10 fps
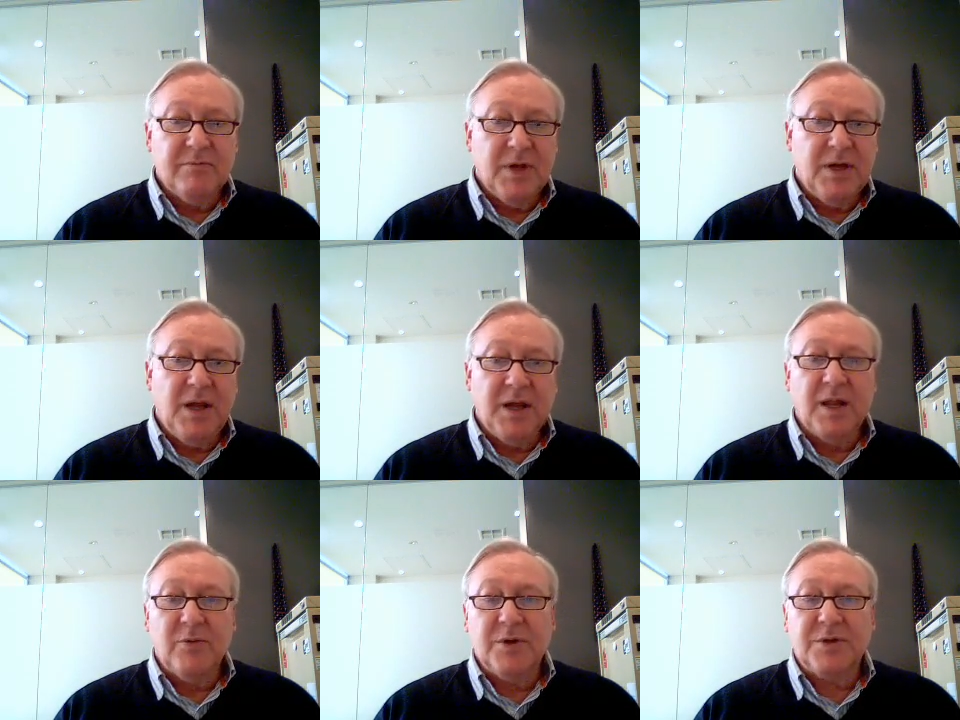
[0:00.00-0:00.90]
In other
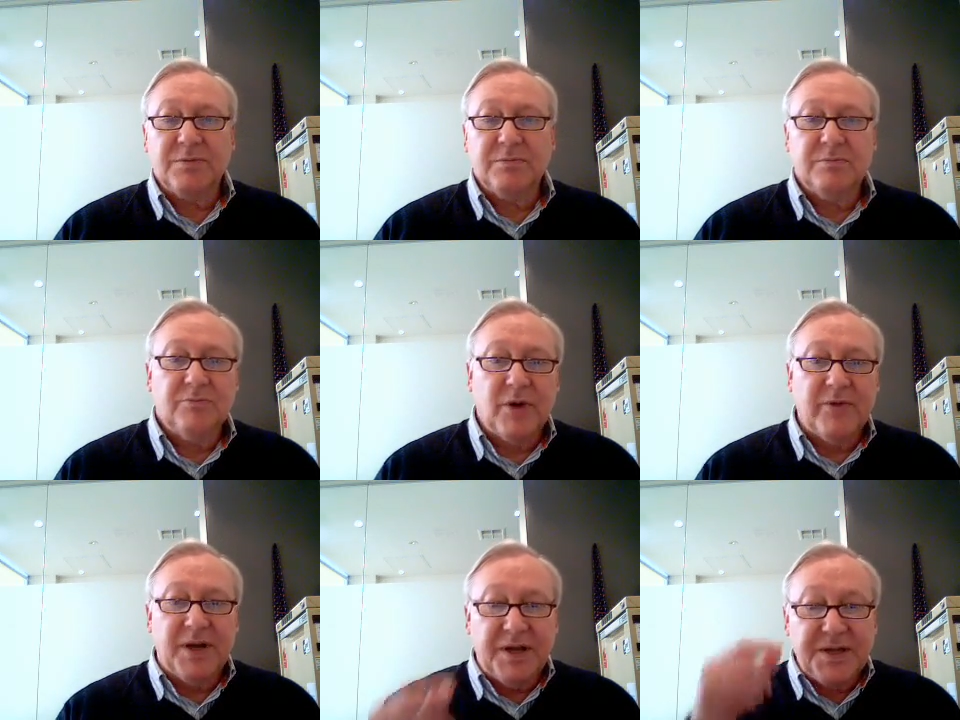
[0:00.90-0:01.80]
words, what have I done